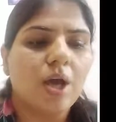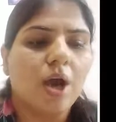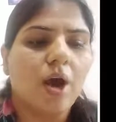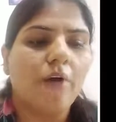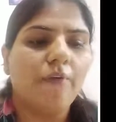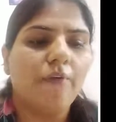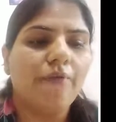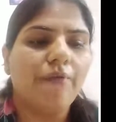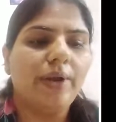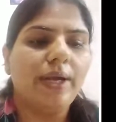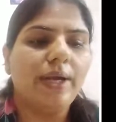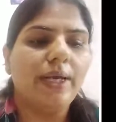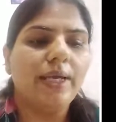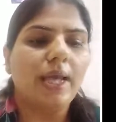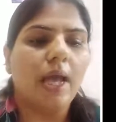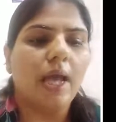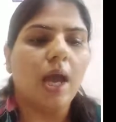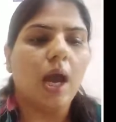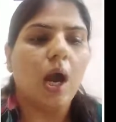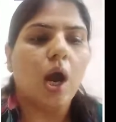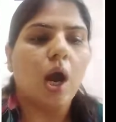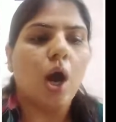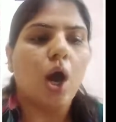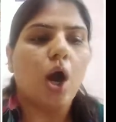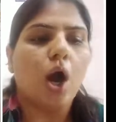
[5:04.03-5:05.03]
of
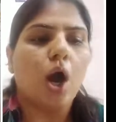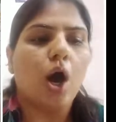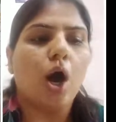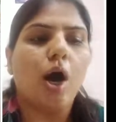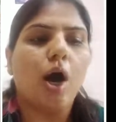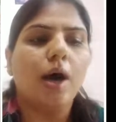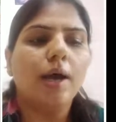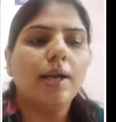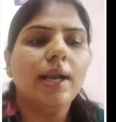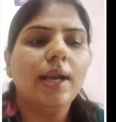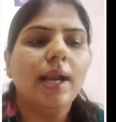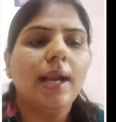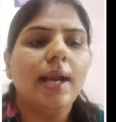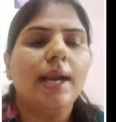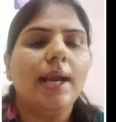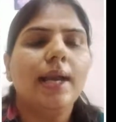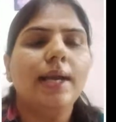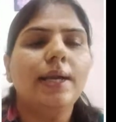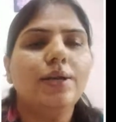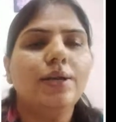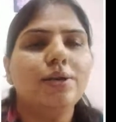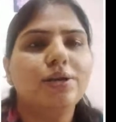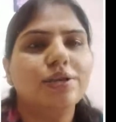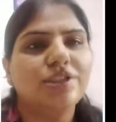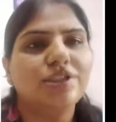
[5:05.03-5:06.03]
India or
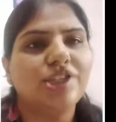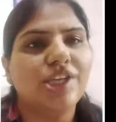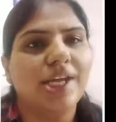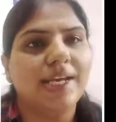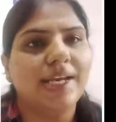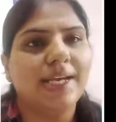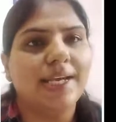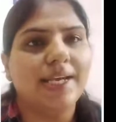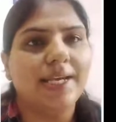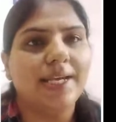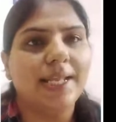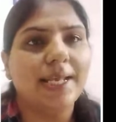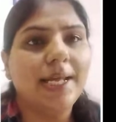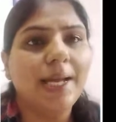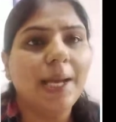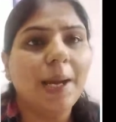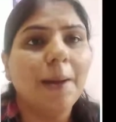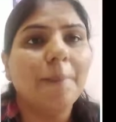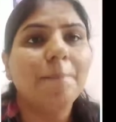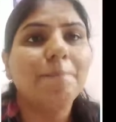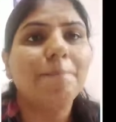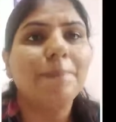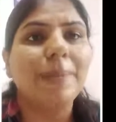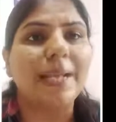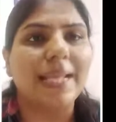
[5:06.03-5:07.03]
Indo-Gangetic
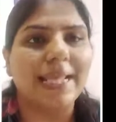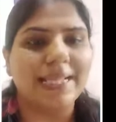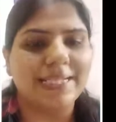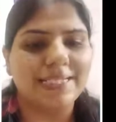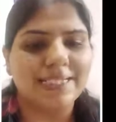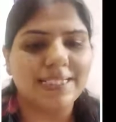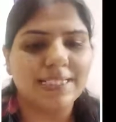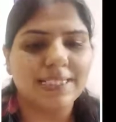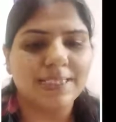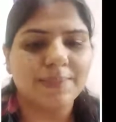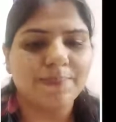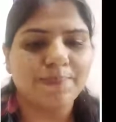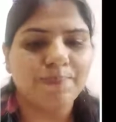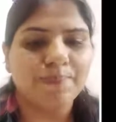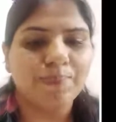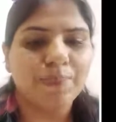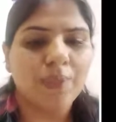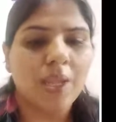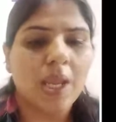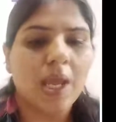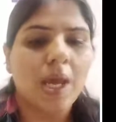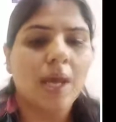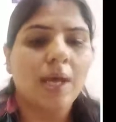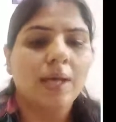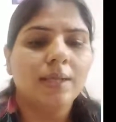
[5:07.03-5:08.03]
Plains.
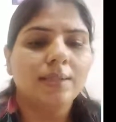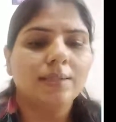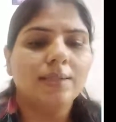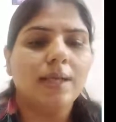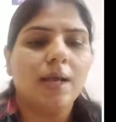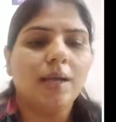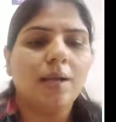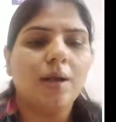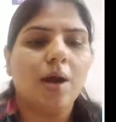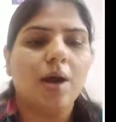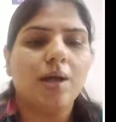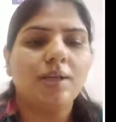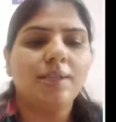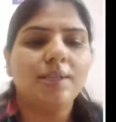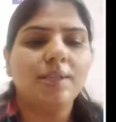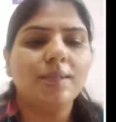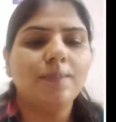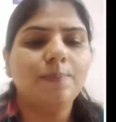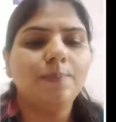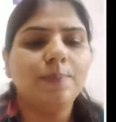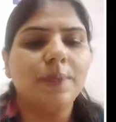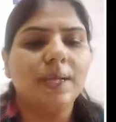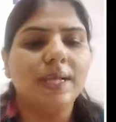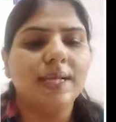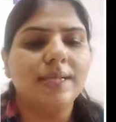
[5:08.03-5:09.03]
The
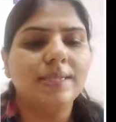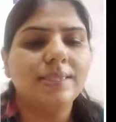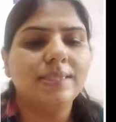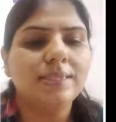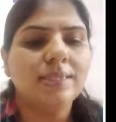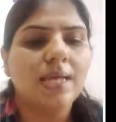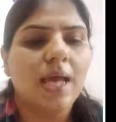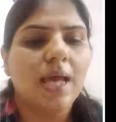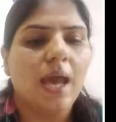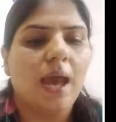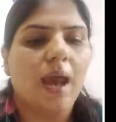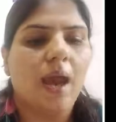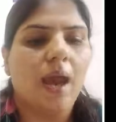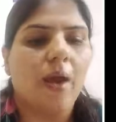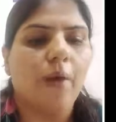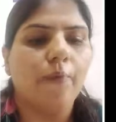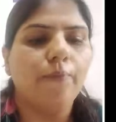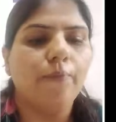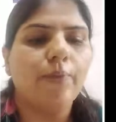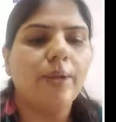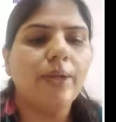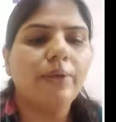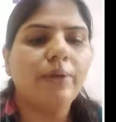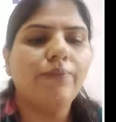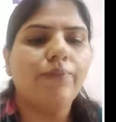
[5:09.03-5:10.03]
northern plains
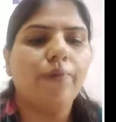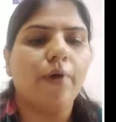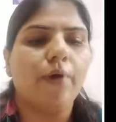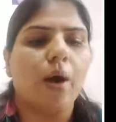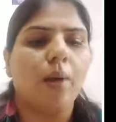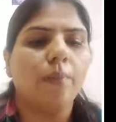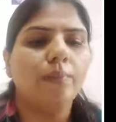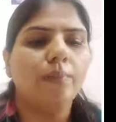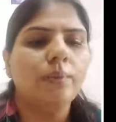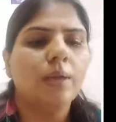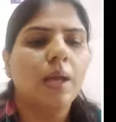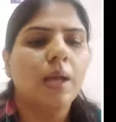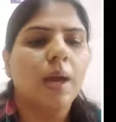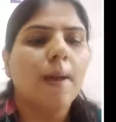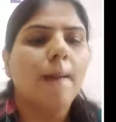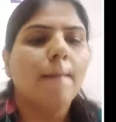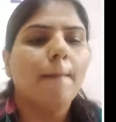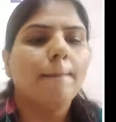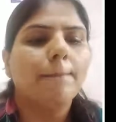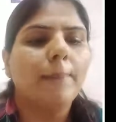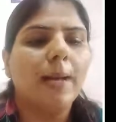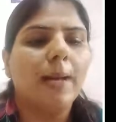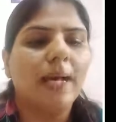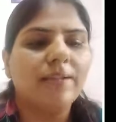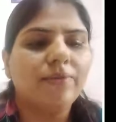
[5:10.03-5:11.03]
have been formed
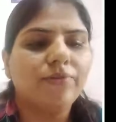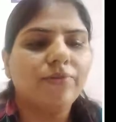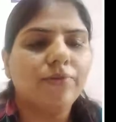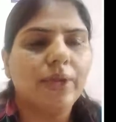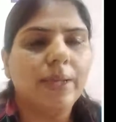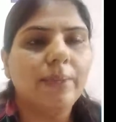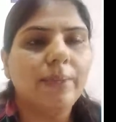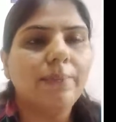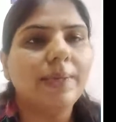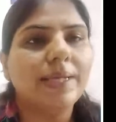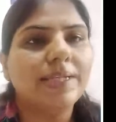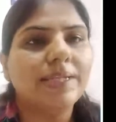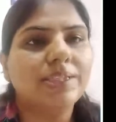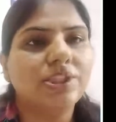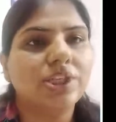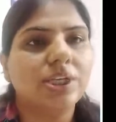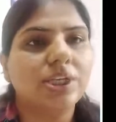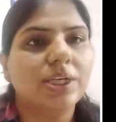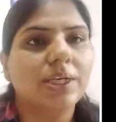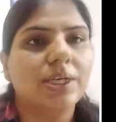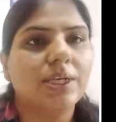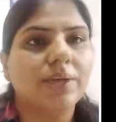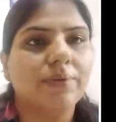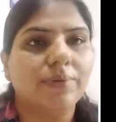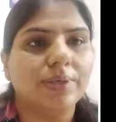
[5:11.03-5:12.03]
by three
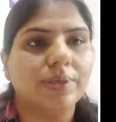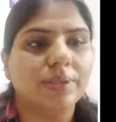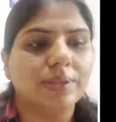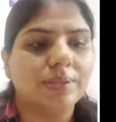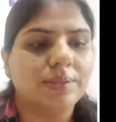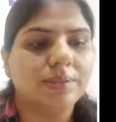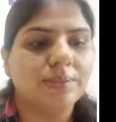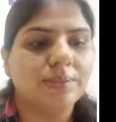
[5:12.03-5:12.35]
major rivers: